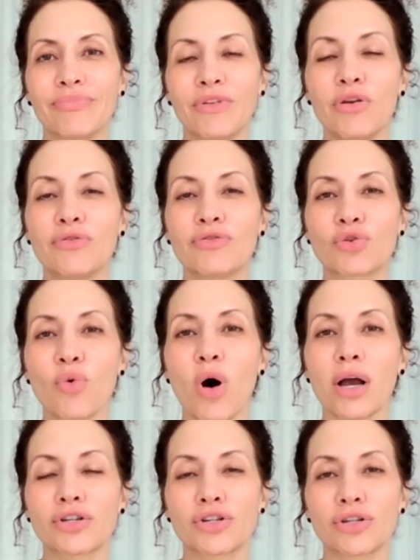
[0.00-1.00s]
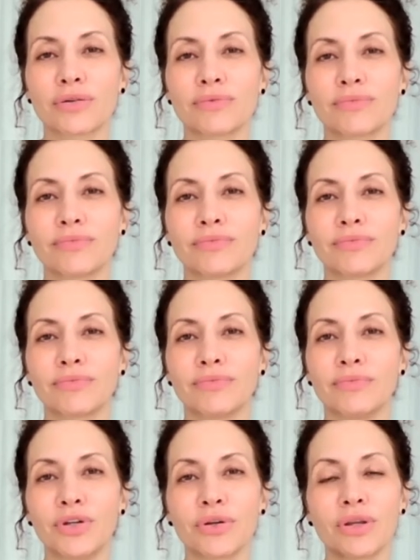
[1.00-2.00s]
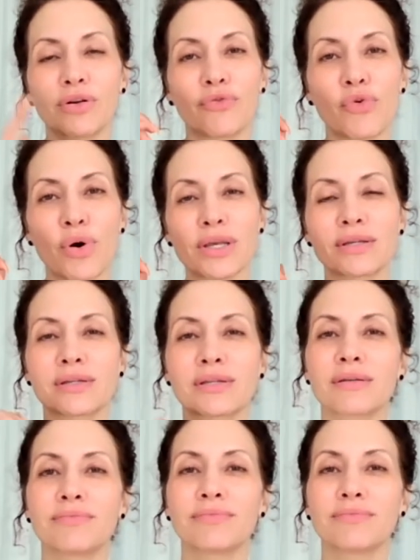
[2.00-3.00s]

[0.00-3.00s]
You've squashed your little voice.